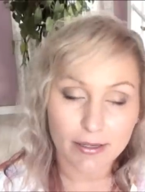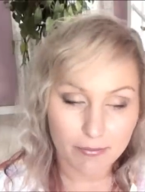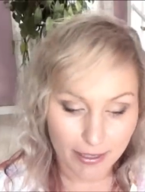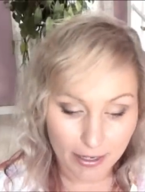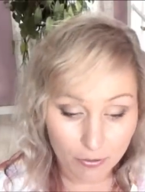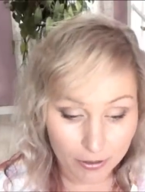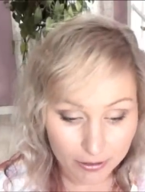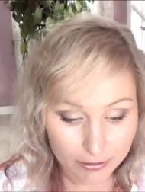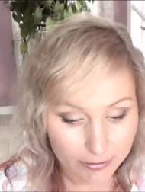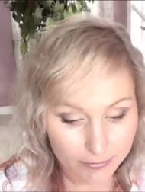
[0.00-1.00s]
their
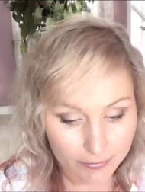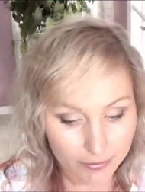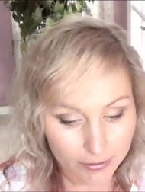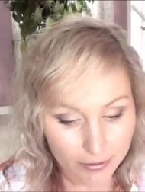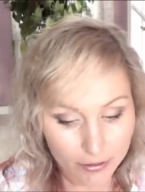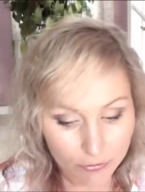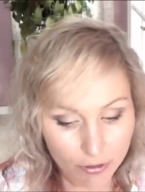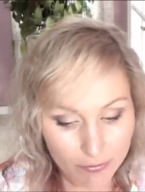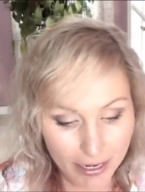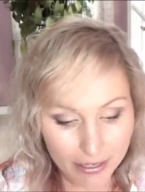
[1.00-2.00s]
power.
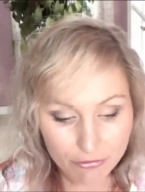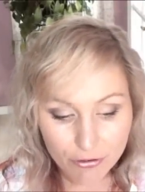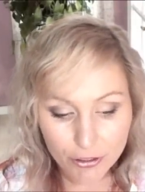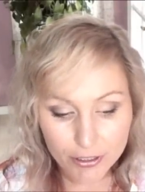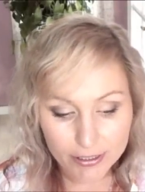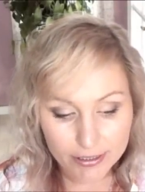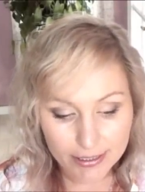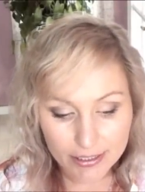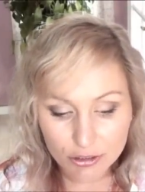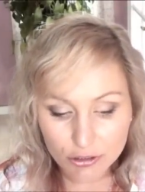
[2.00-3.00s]
Remain
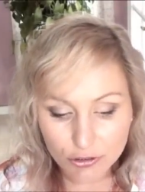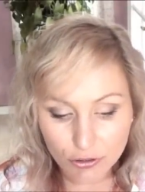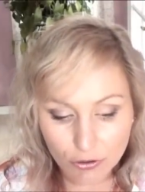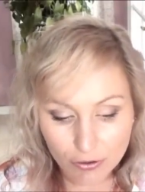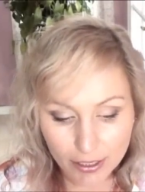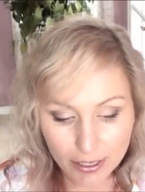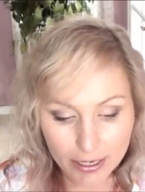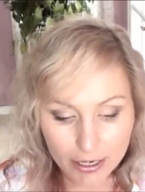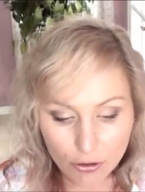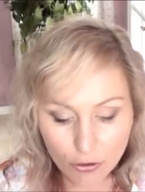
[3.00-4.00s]
focused and strong
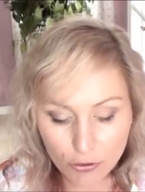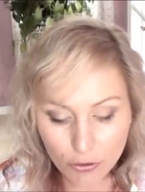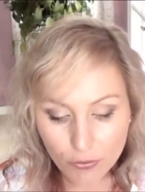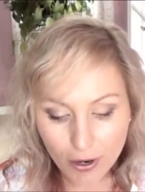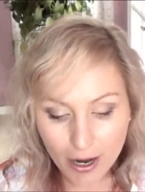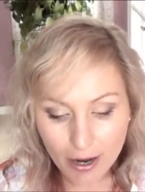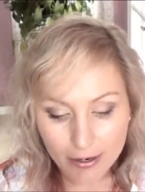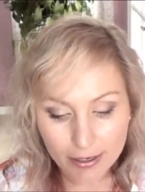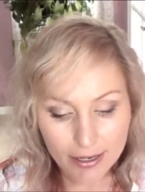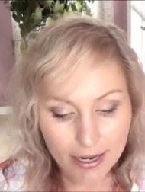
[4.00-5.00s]
in who you
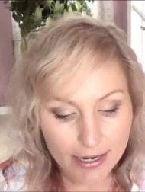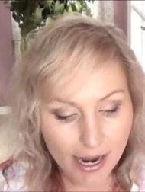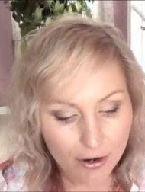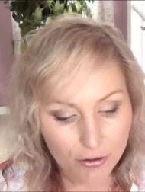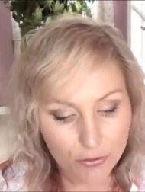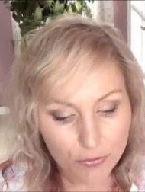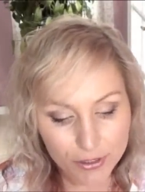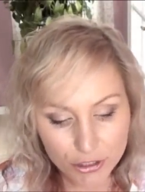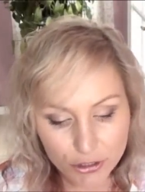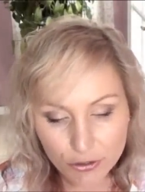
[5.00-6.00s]
are and how you
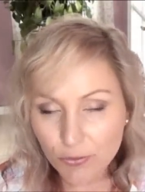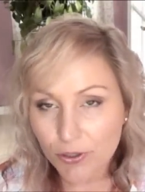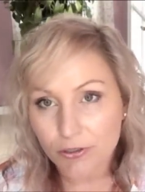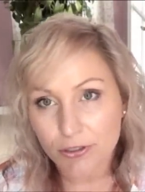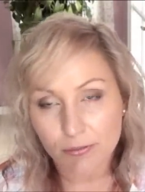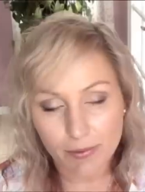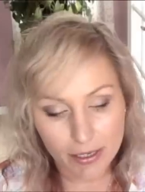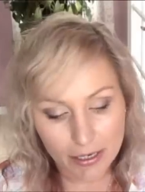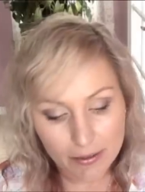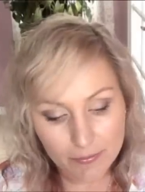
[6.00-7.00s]
wish your world to
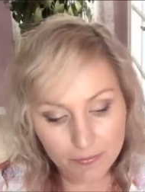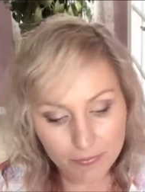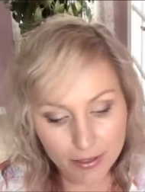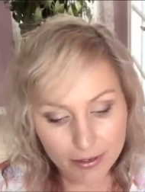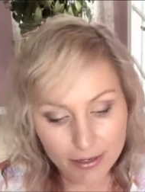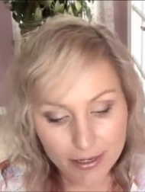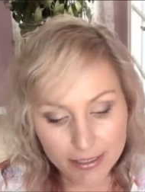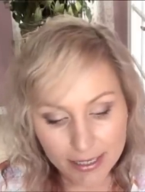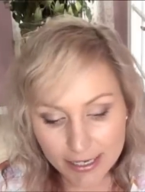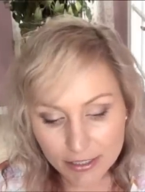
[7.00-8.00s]
be.
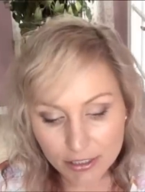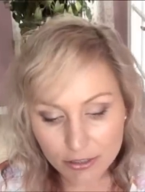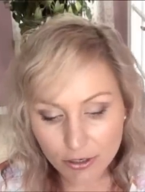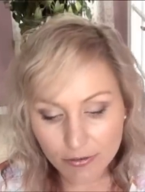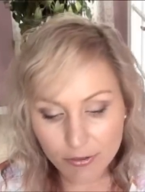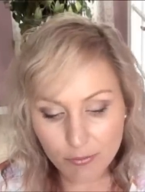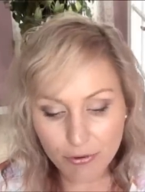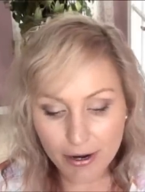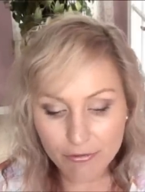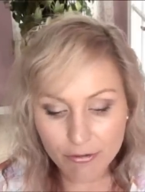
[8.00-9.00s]
Take a deserved
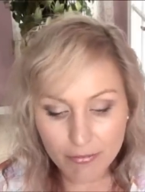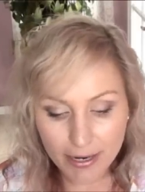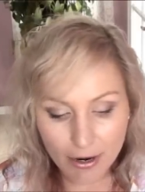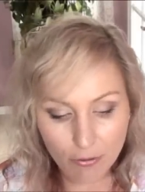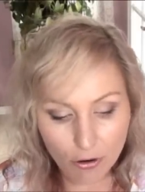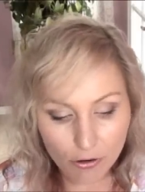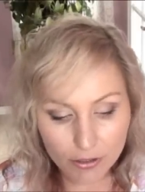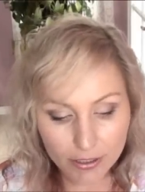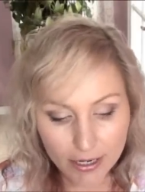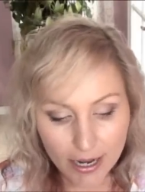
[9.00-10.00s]
break from now
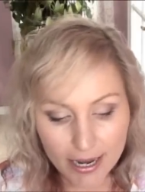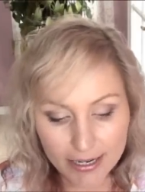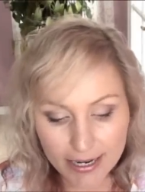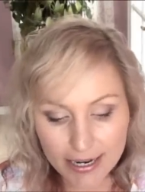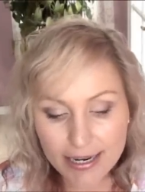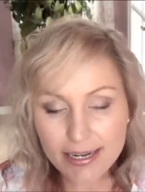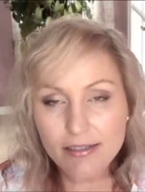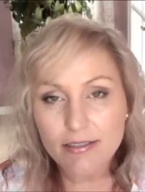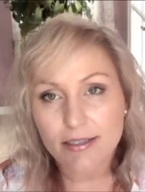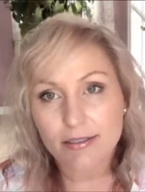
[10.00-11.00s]
on and
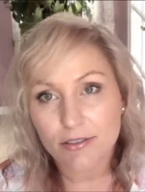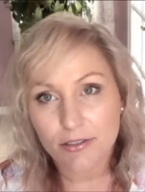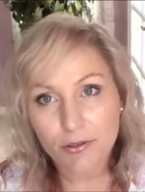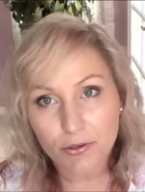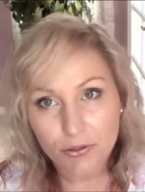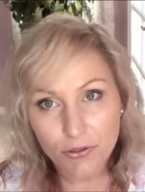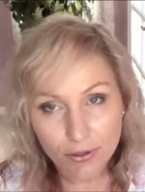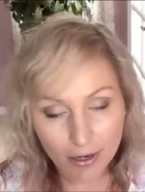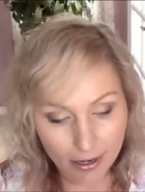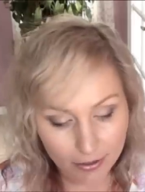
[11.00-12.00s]
ease into your new
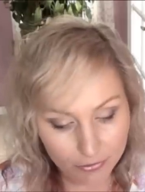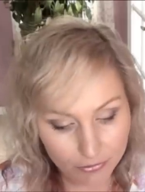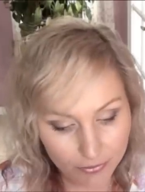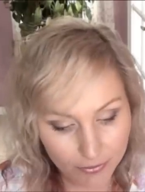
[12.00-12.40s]
life.